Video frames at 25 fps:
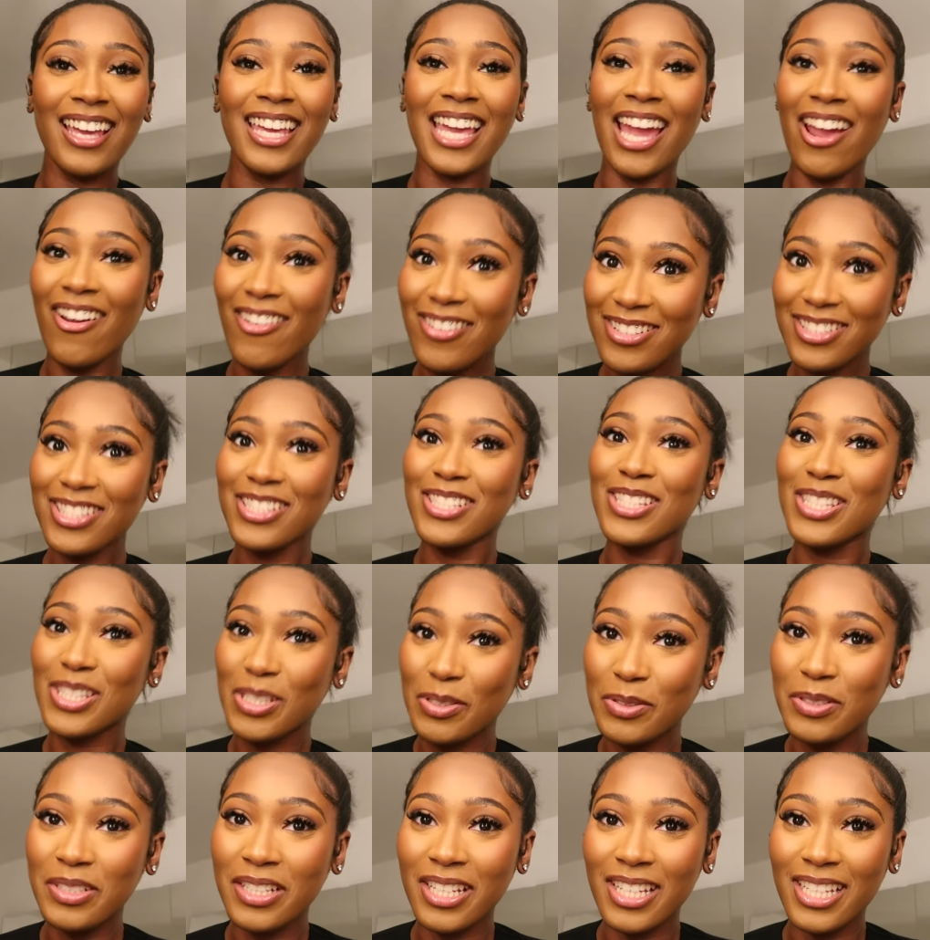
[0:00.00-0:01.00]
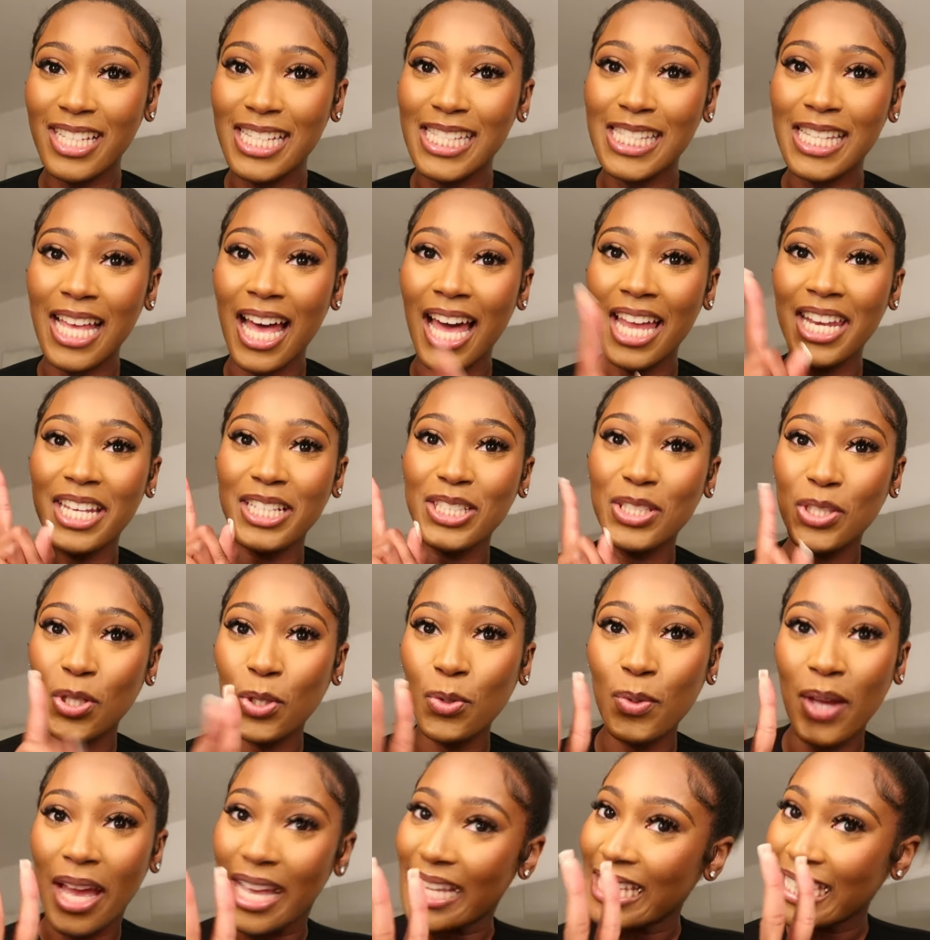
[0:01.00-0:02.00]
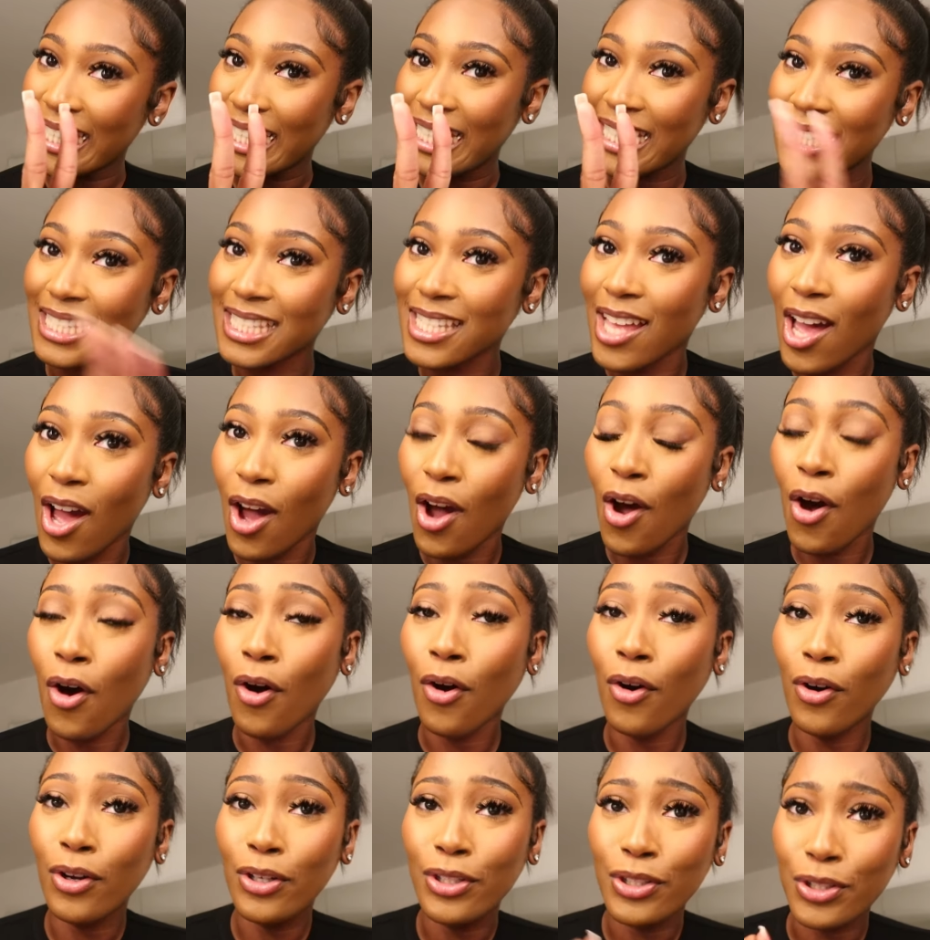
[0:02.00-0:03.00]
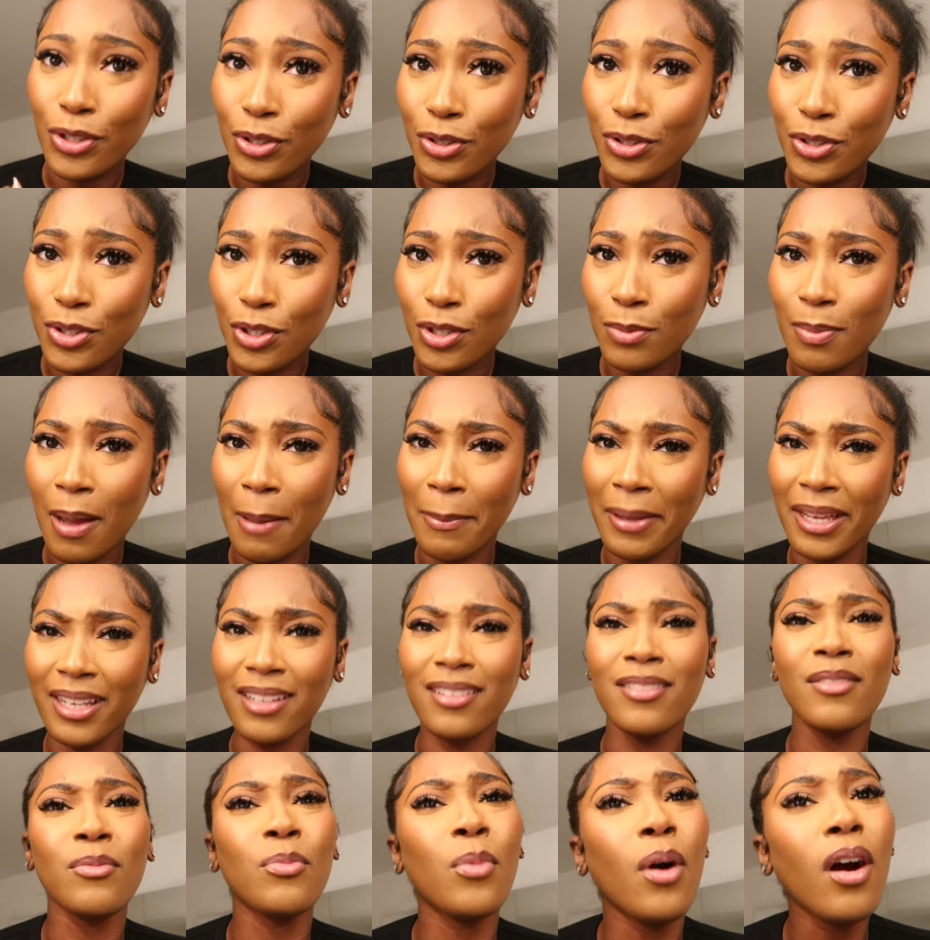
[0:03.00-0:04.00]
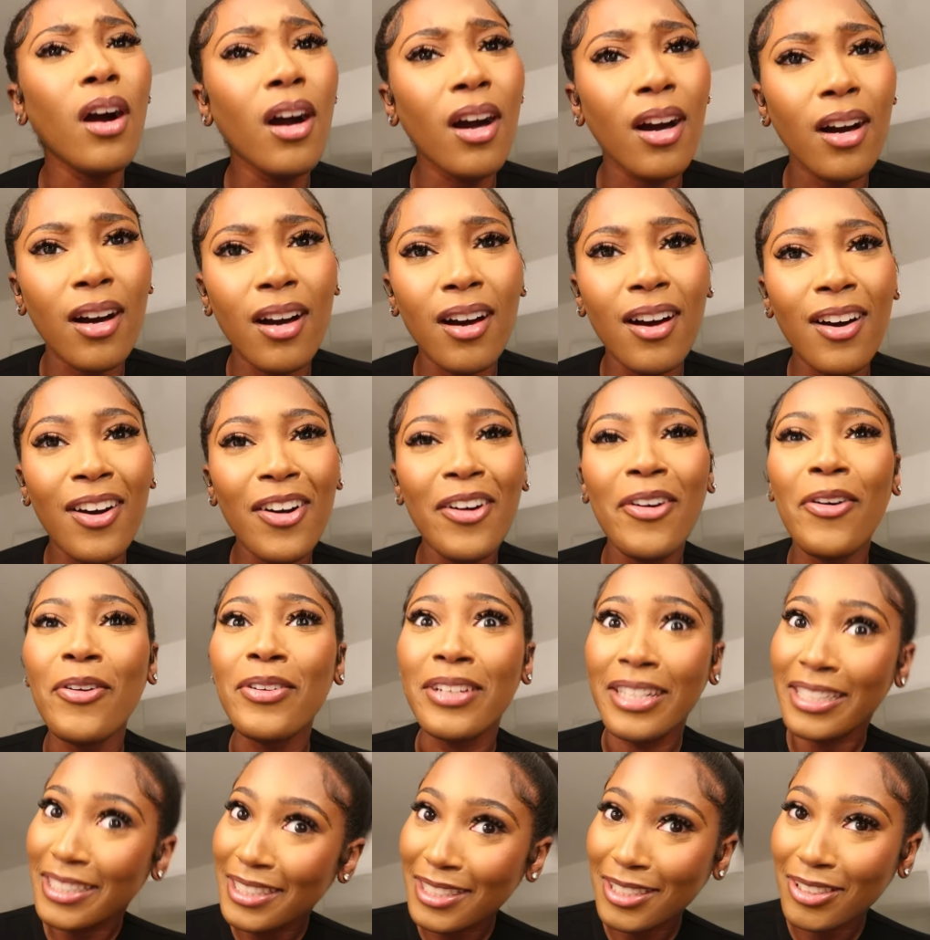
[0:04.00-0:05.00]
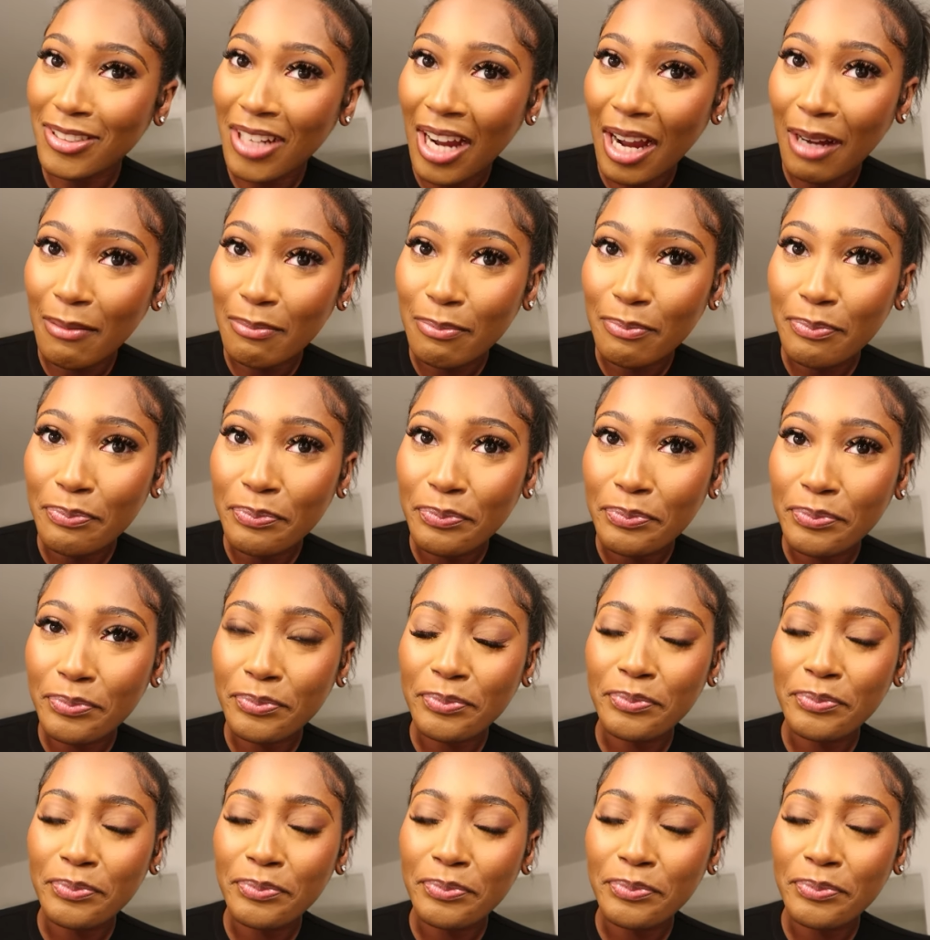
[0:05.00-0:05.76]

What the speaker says: Carrington Saunders at 2 S's on YouTube. I mean, what? On Instagram.